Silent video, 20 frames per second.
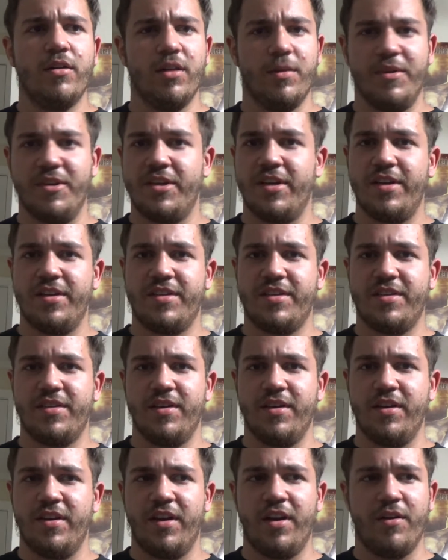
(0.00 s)
Let me chase,
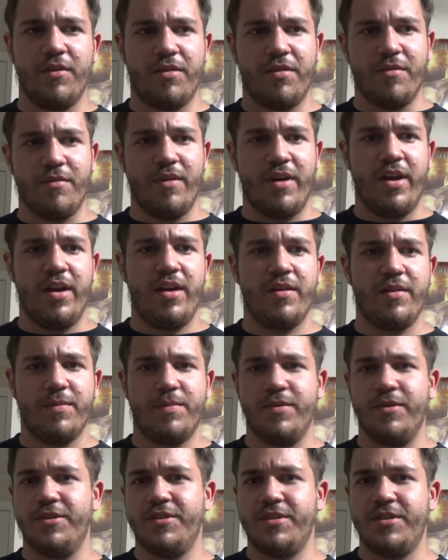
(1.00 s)
uh, you know, three.
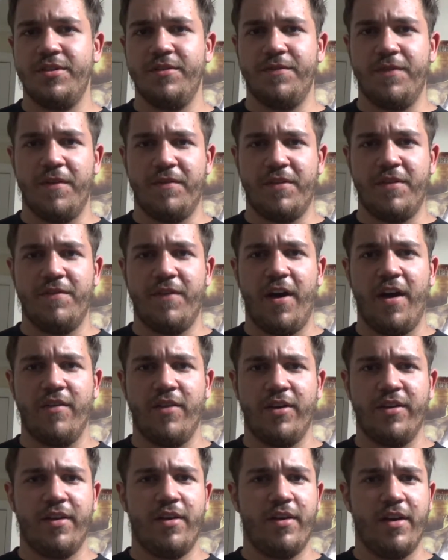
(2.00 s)
put 255
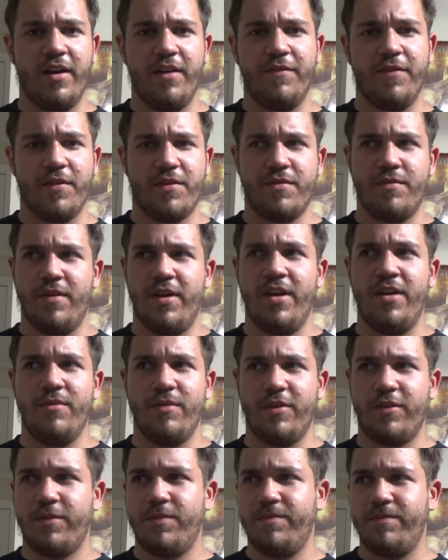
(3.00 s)
on there, hit it for three,
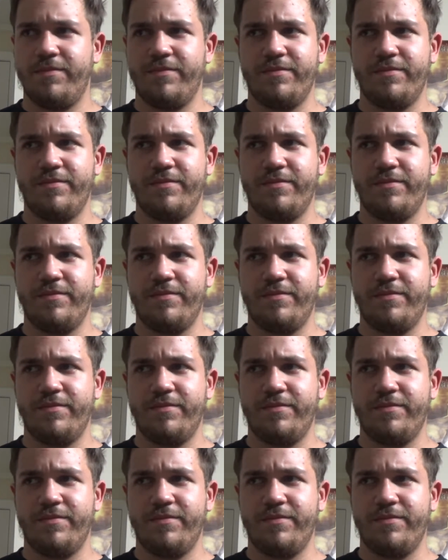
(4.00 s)
which